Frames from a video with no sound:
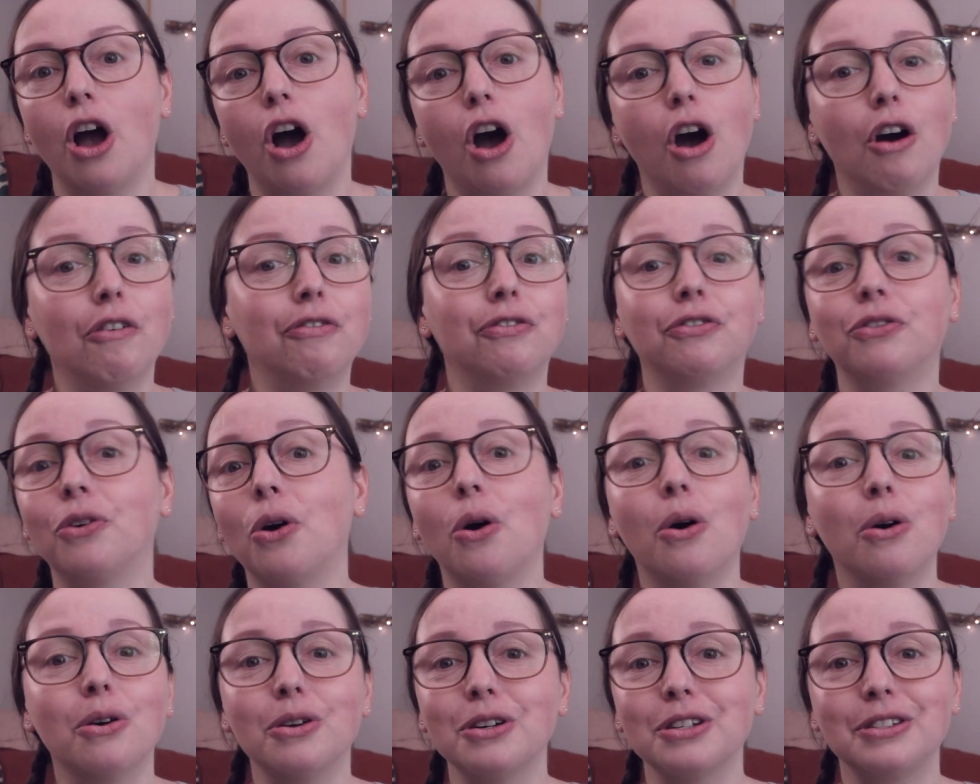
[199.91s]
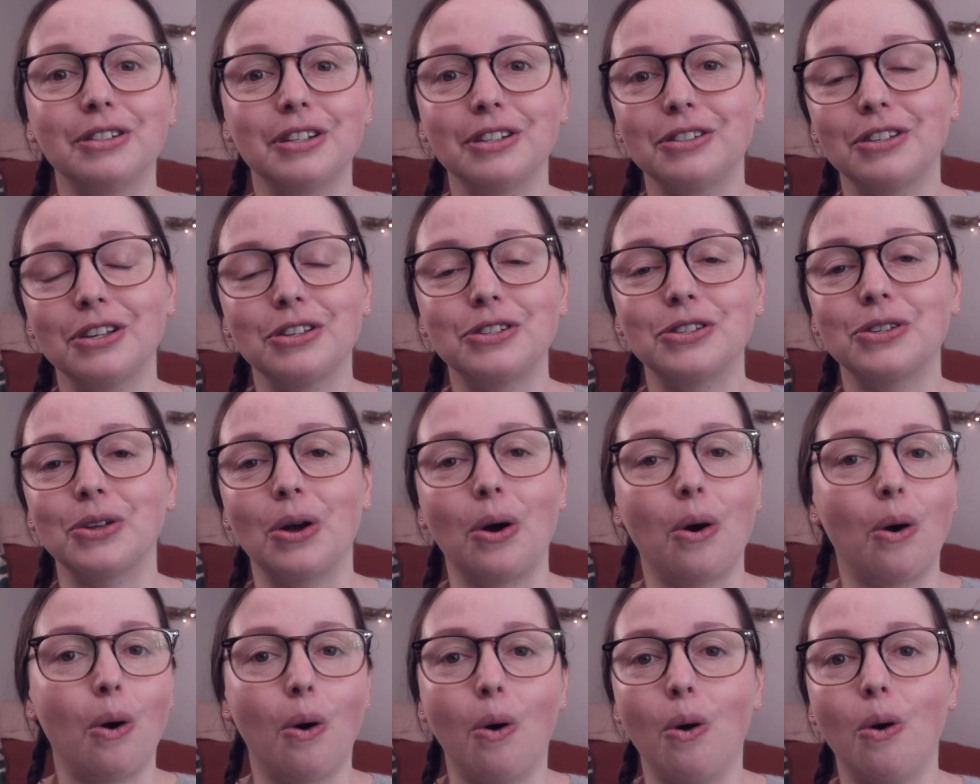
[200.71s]
Of course, this is
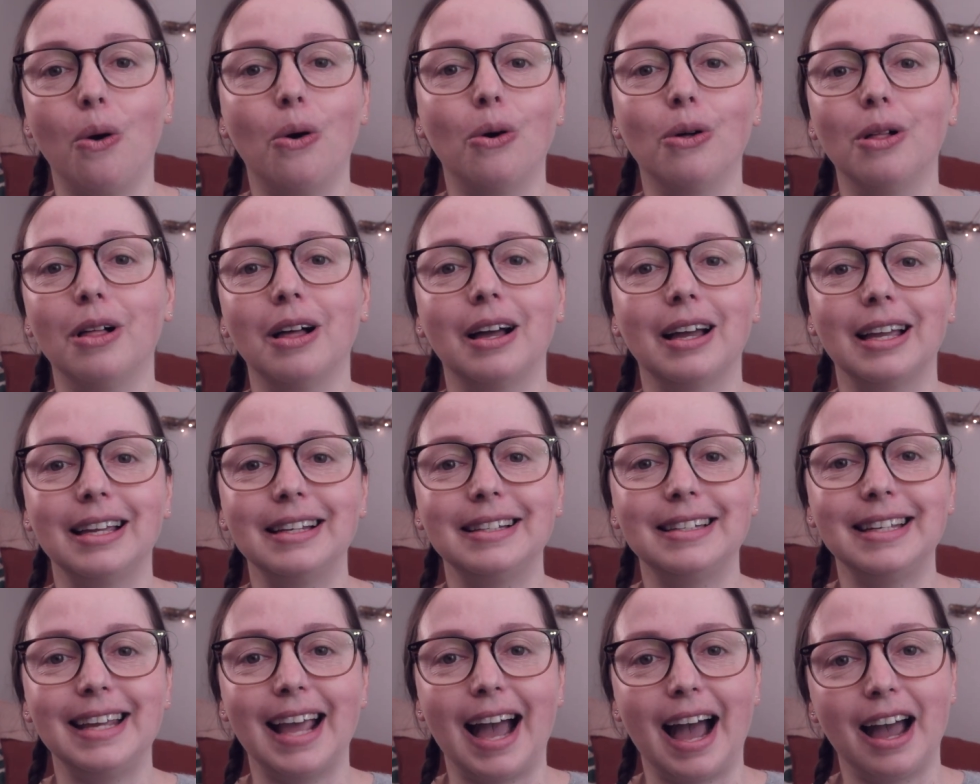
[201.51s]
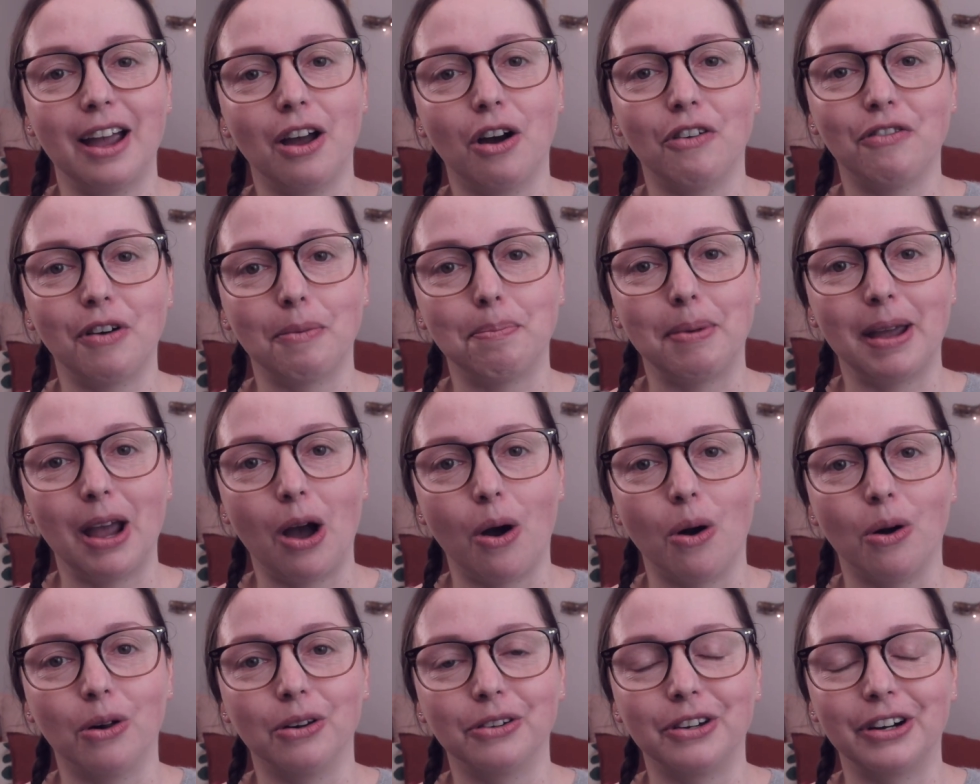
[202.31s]
all in the eye of a
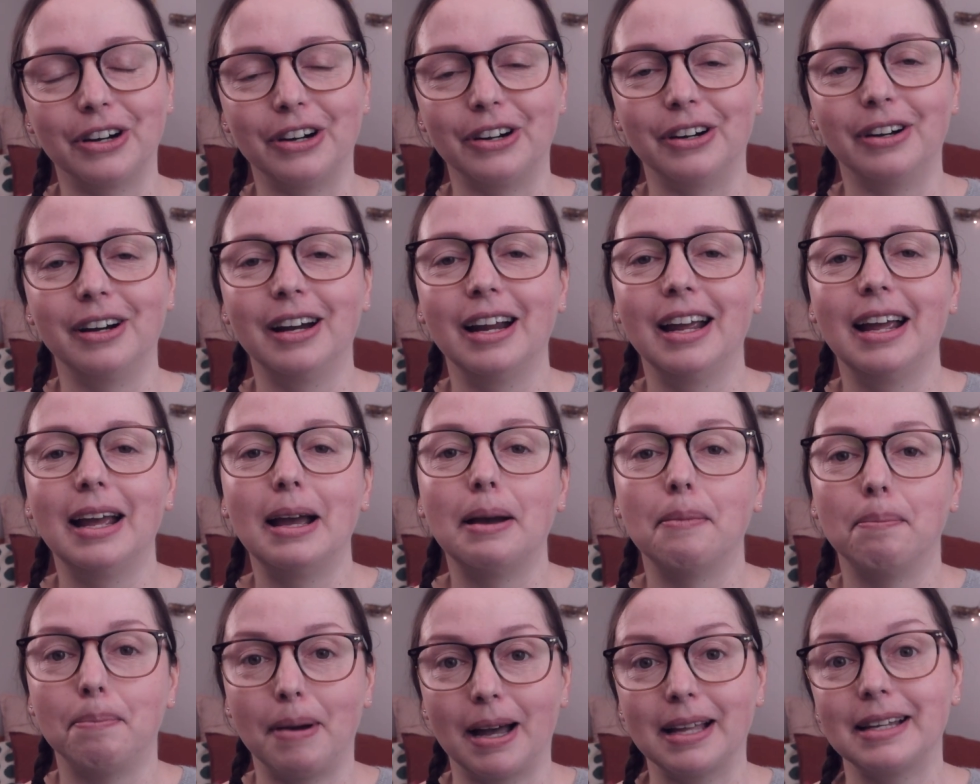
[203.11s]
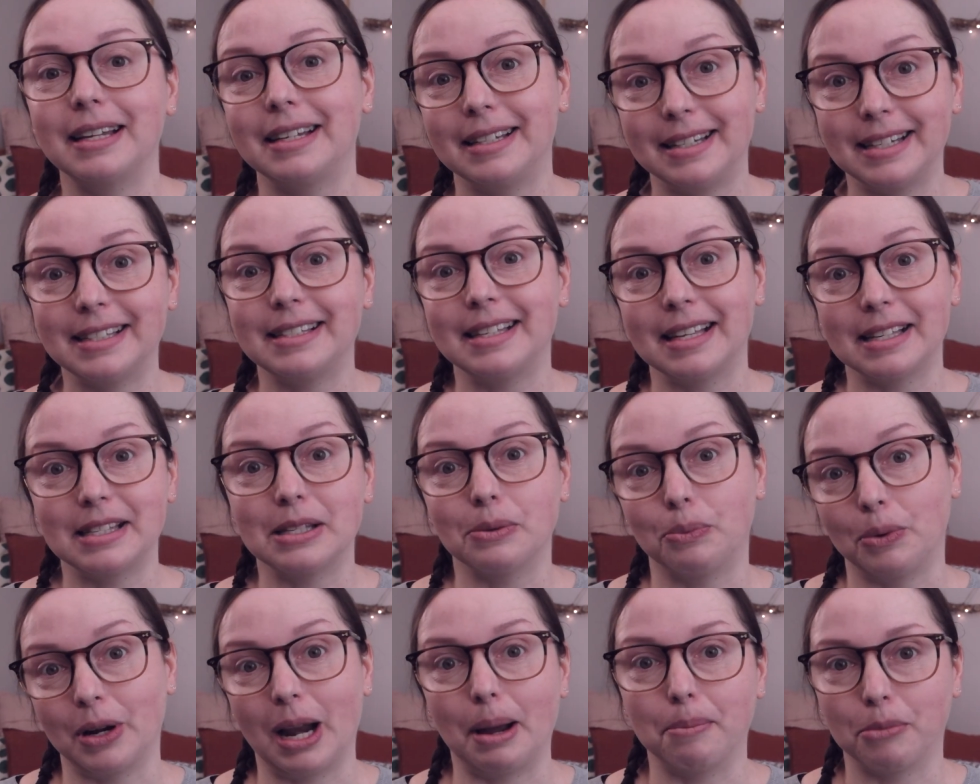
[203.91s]
beholder, but this is
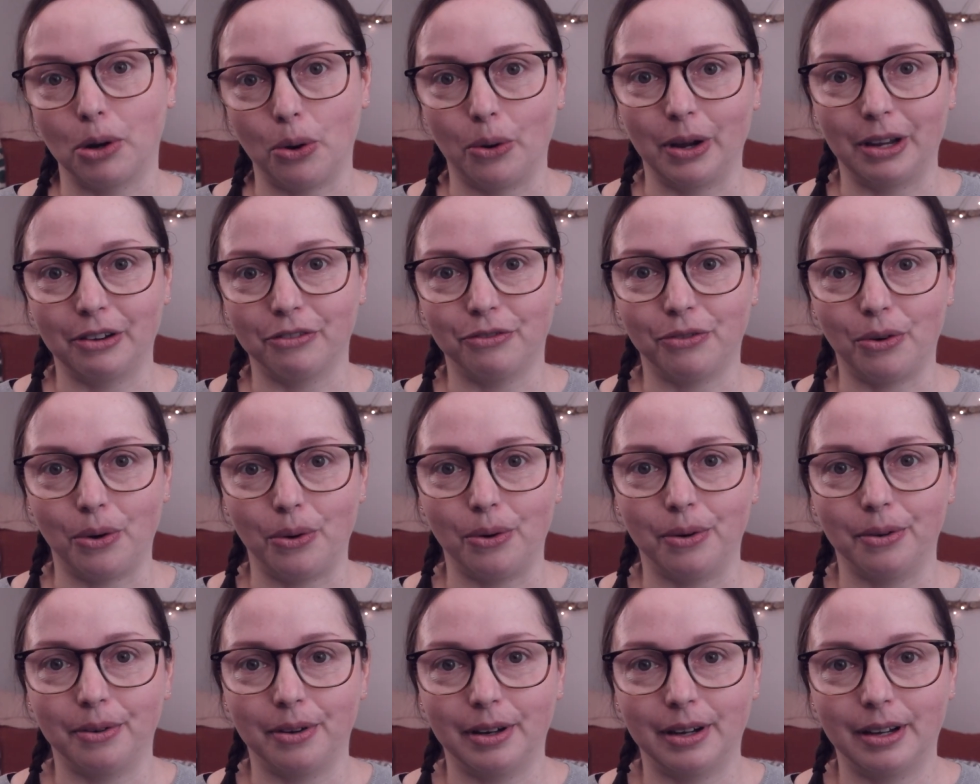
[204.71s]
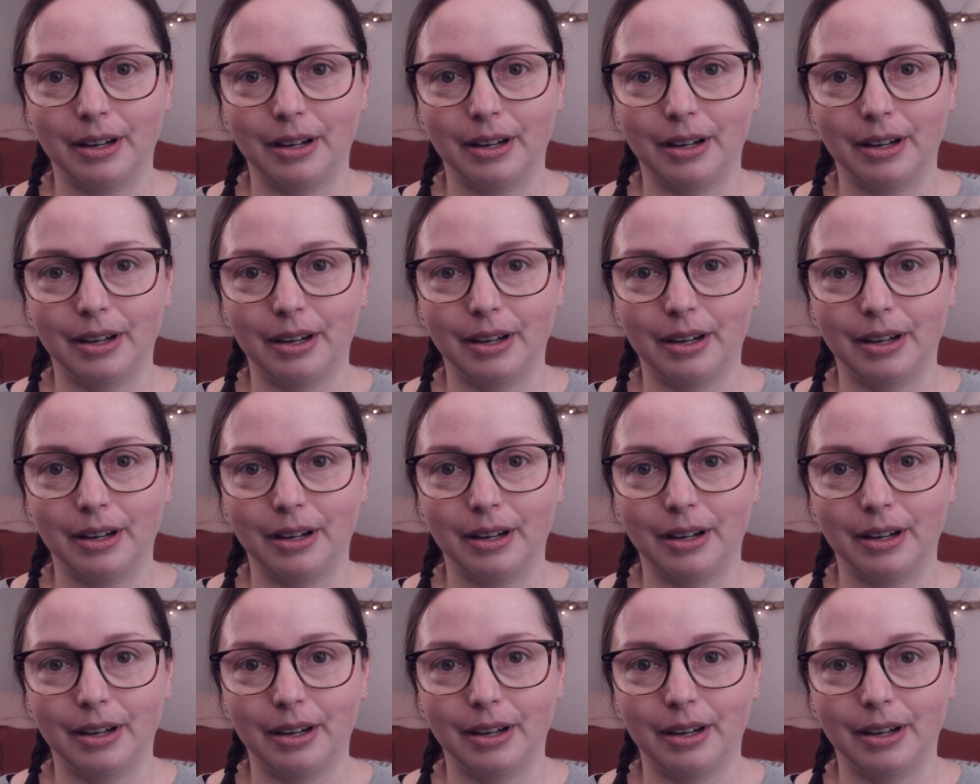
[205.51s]
what I'm going for.